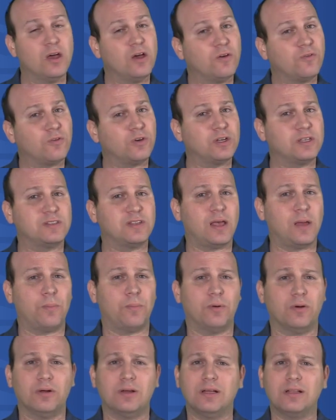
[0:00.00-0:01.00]
For
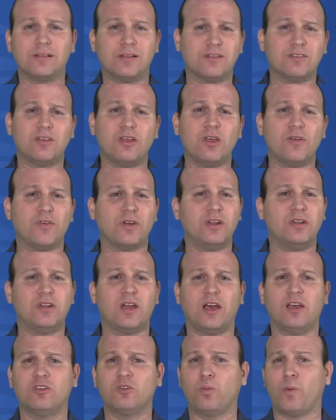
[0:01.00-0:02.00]
example, let's say you have a
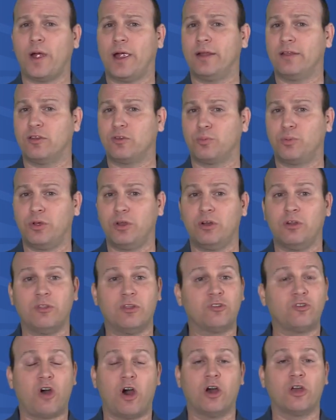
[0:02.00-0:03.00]
nice wireless printer
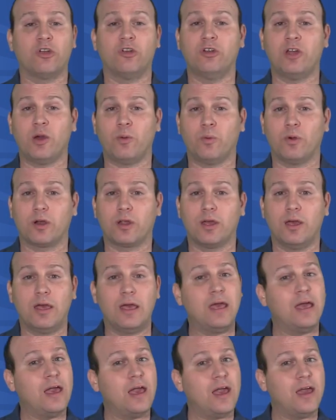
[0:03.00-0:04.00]
that's on your network.
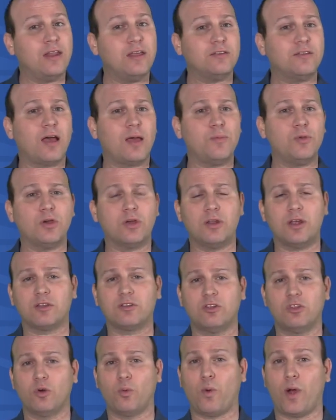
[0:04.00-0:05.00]
Anytime you connect
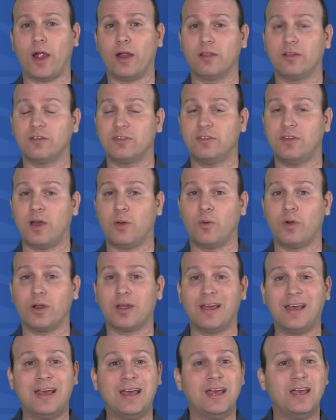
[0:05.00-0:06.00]
to the wireless network,
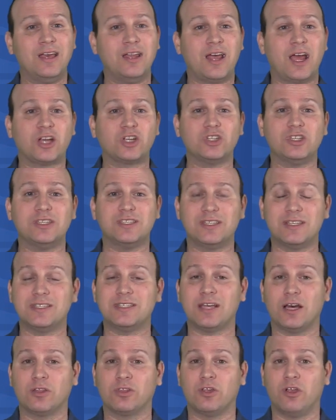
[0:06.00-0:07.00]
it actually sits
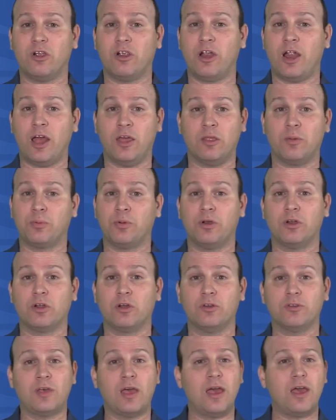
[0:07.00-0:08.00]
out there and the printer
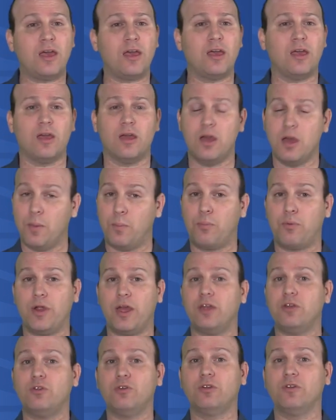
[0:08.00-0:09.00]
goes, hey,
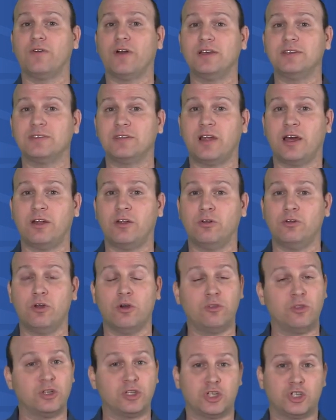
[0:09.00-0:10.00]
brand new device that I don't know
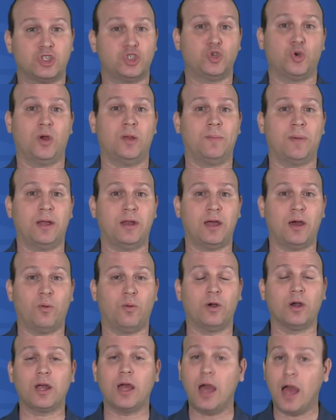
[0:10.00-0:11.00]
that just joined my
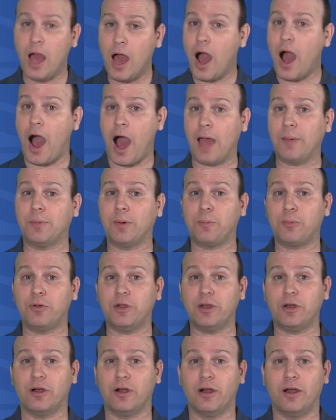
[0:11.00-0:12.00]
network, I'm a
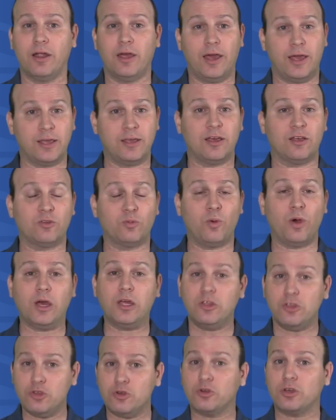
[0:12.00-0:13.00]
printer. And guess
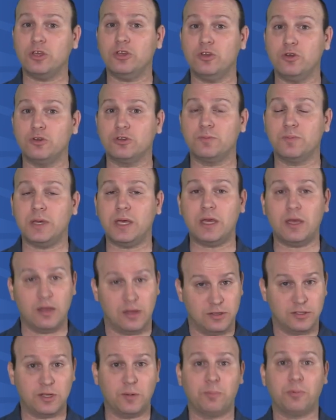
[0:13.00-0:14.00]
what? You can use me
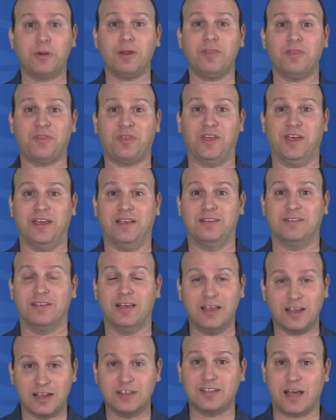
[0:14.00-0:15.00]
to print things
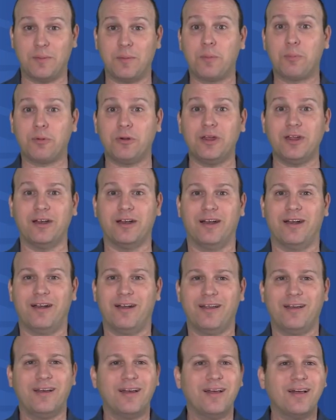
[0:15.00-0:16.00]
because I'm a printer.
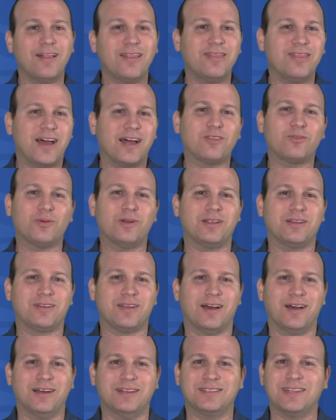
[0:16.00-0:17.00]
That's what it
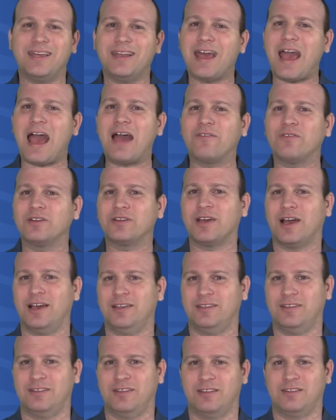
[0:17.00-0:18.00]
does. It
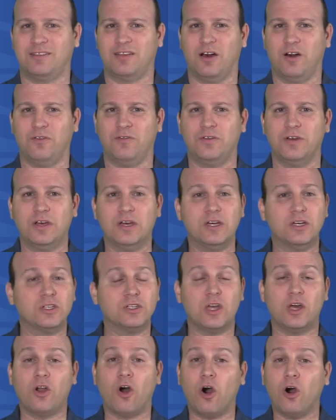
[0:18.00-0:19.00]
advertises itself.
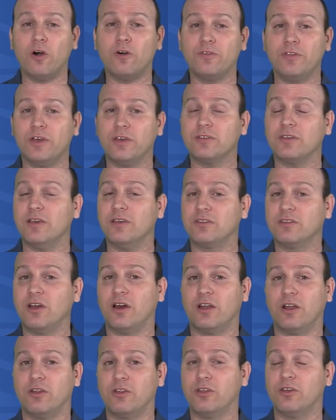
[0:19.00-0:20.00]
And all of this is
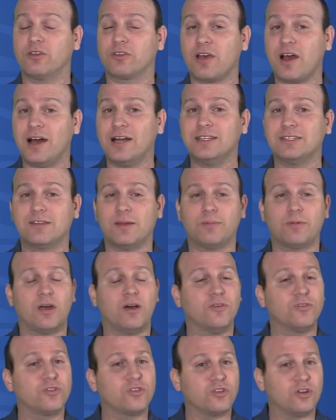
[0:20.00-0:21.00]
done under this concept
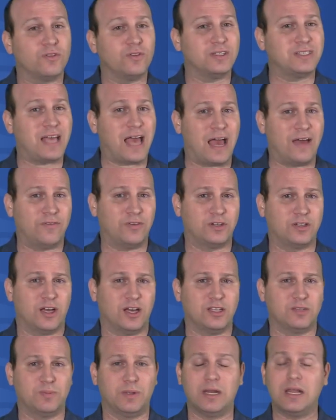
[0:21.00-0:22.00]
of service
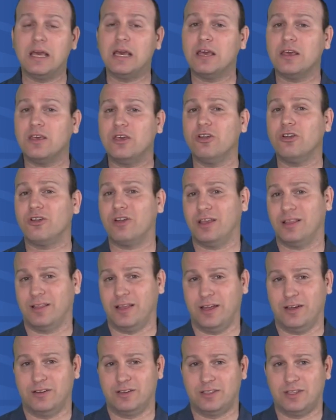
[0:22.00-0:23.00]
advertisement here in
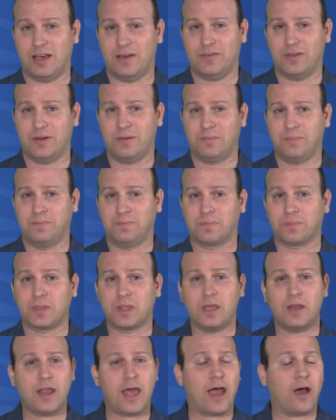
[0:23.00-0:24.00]
layer 7.
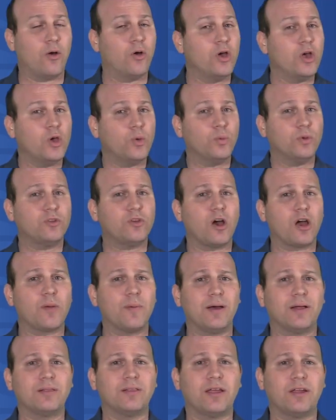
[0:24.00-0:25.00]
Now, when we talk
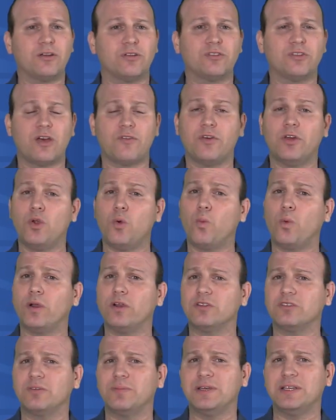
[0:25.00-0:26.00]
about layer 7, what are
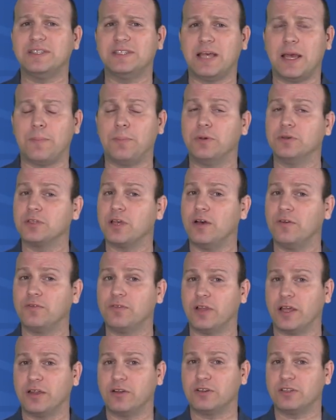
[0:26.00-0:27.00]
some examples of
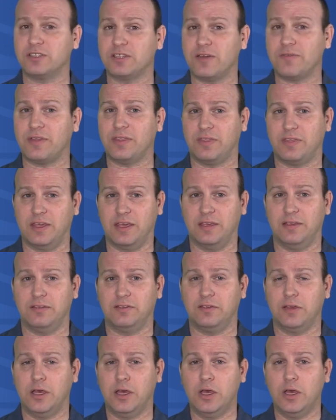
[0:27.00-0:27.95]
layer 7 things?